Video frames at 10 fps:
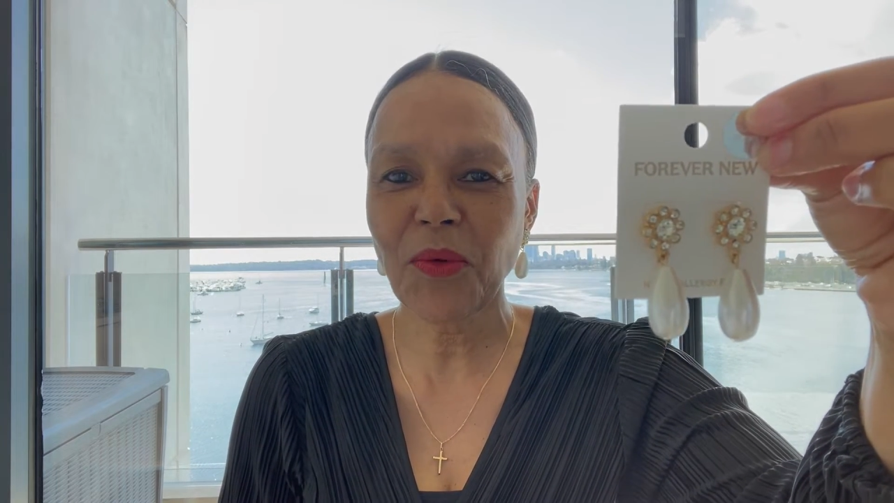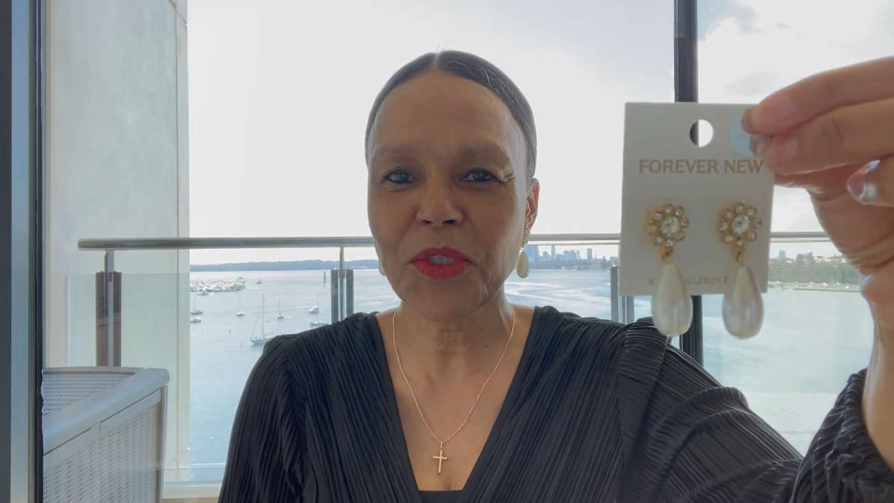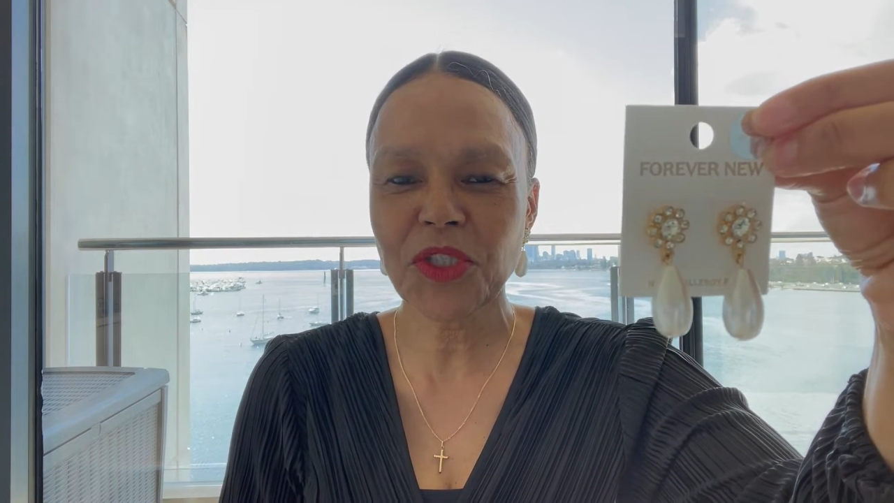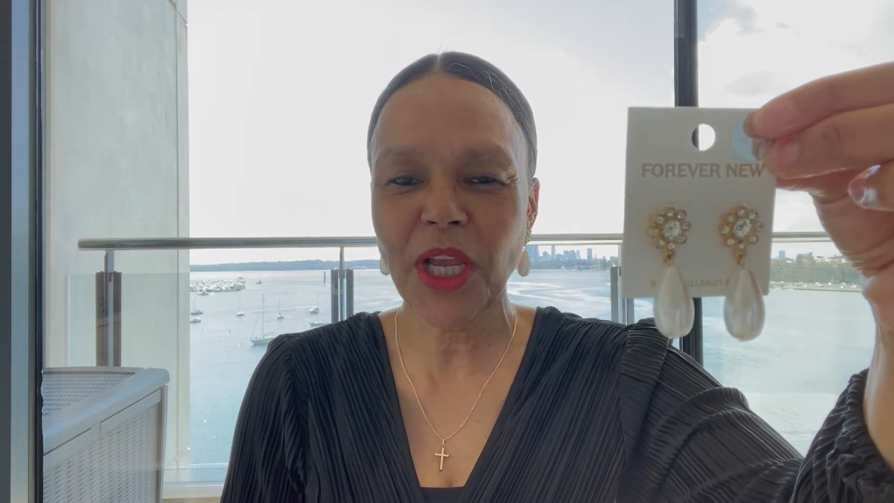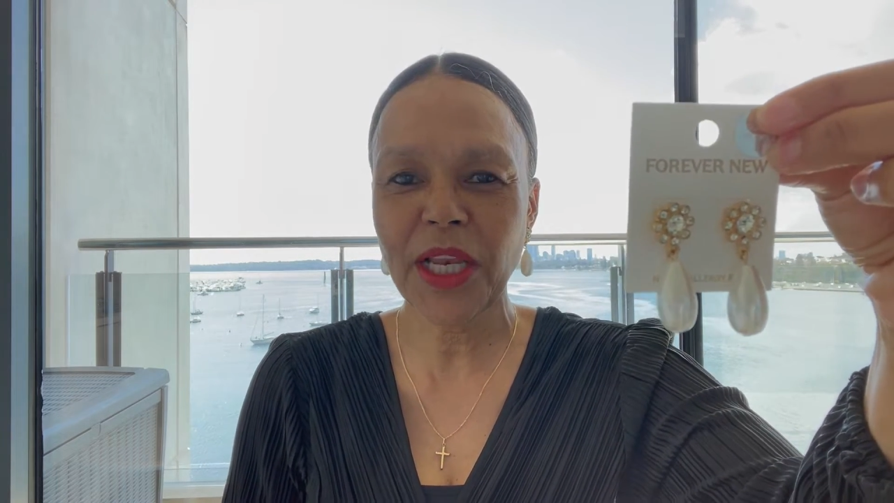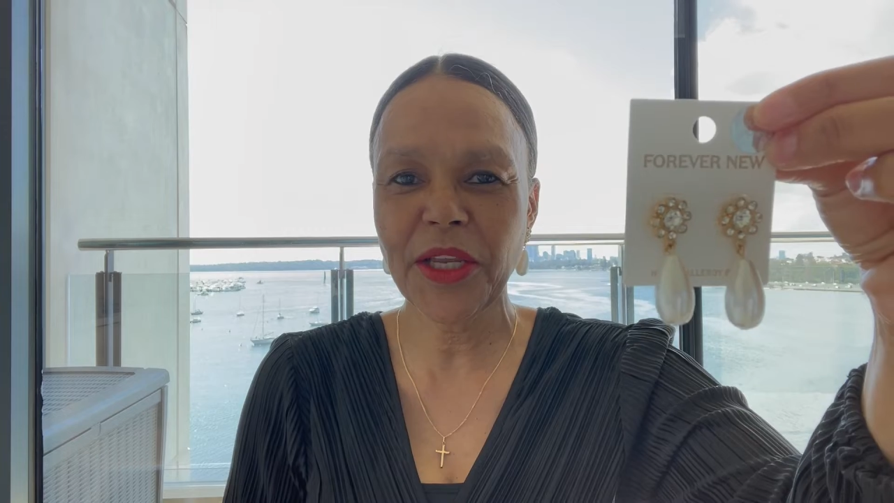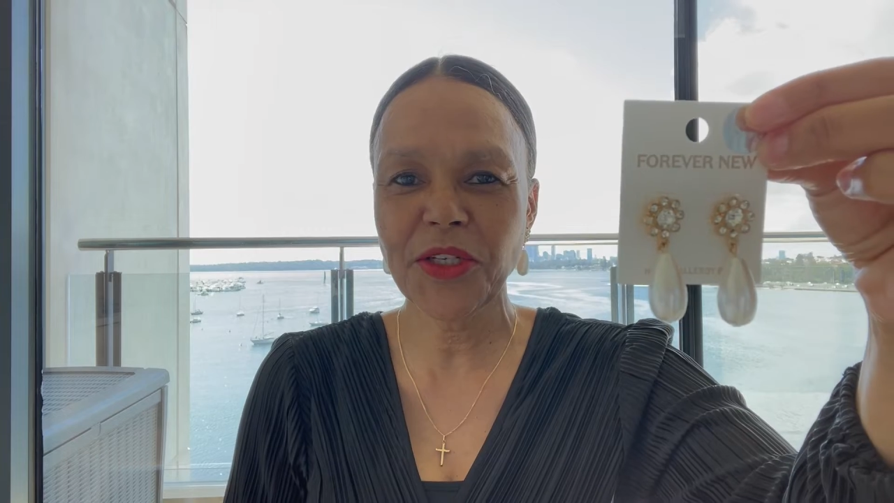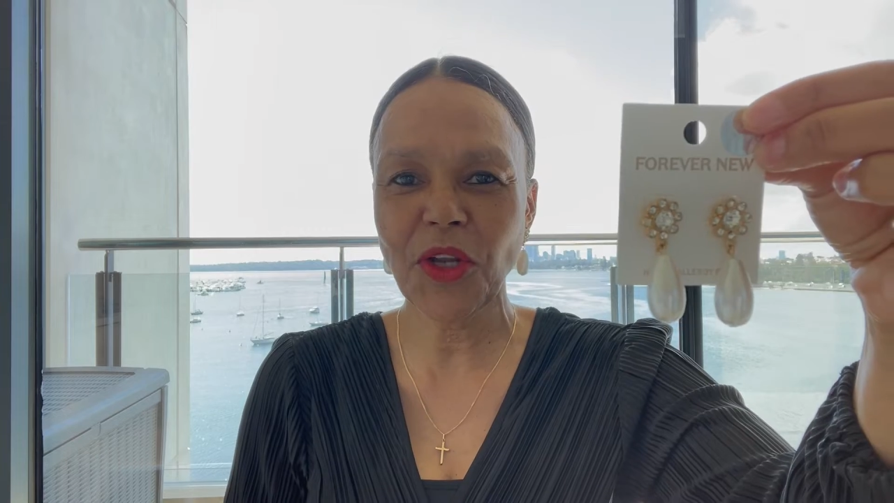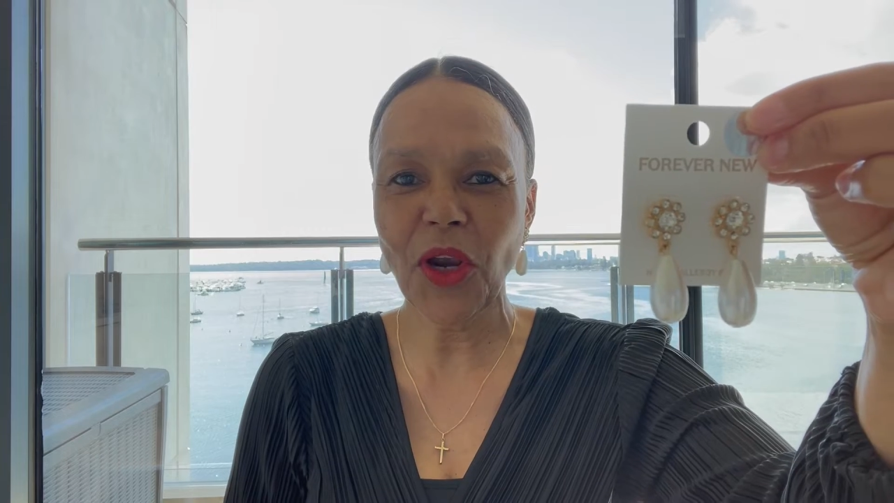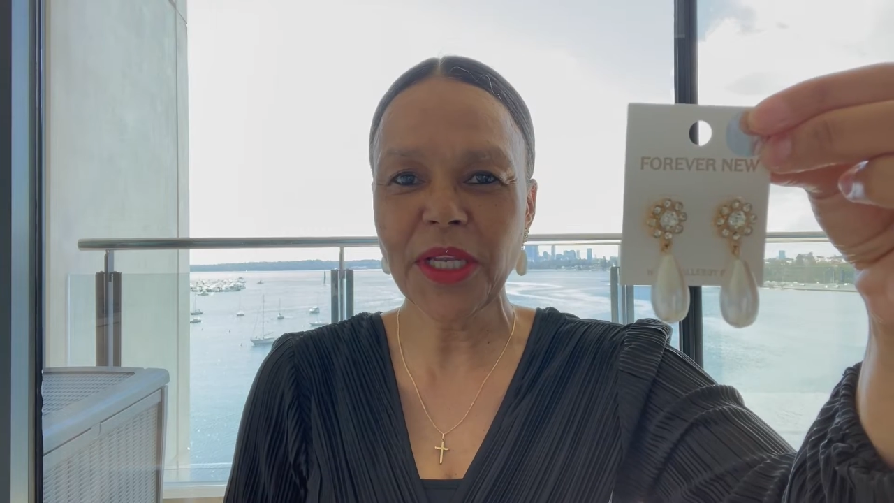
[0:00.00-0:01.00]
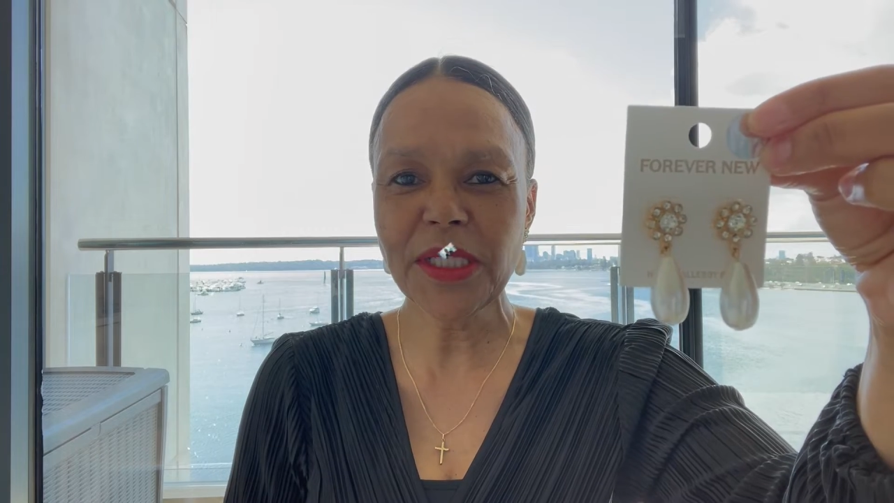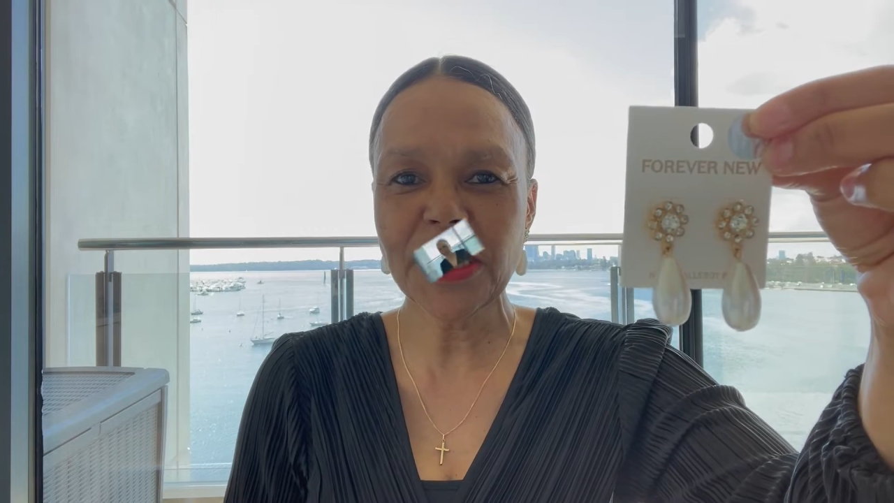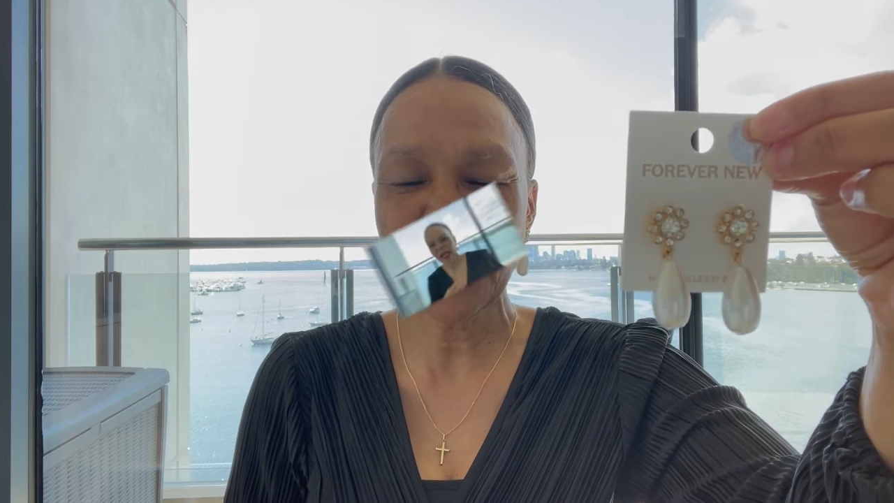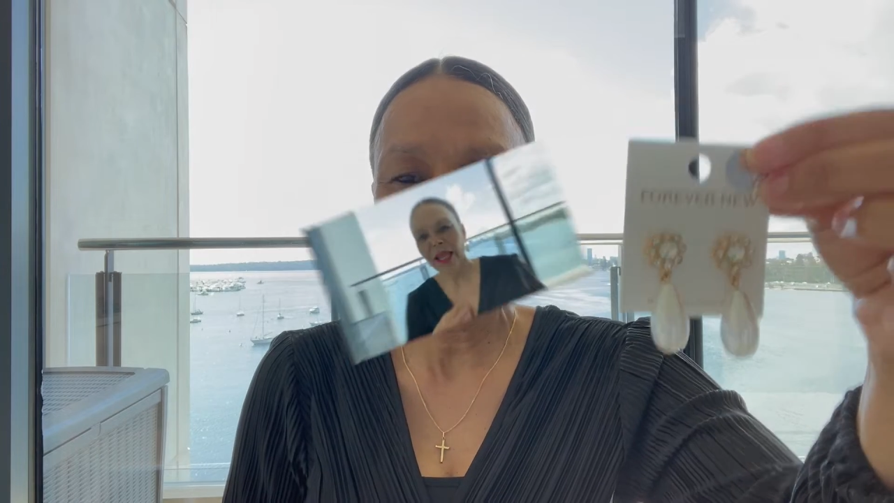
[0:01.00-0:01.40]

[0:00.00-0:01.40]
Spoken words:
Australian dollars.